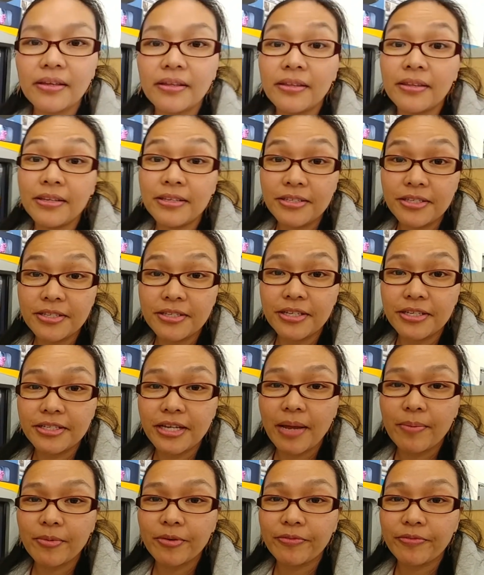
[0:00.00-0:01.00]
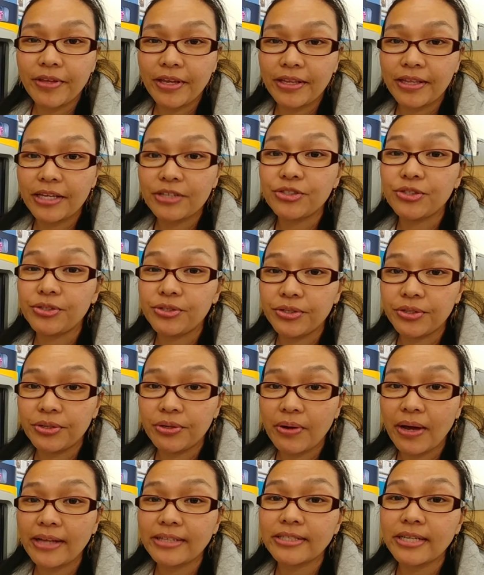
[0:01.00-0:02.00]
this is the type of thing that you
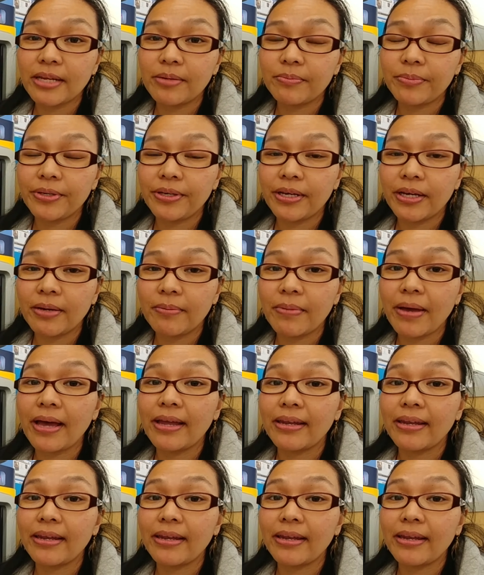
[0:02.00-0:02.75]
do at 10 p.m.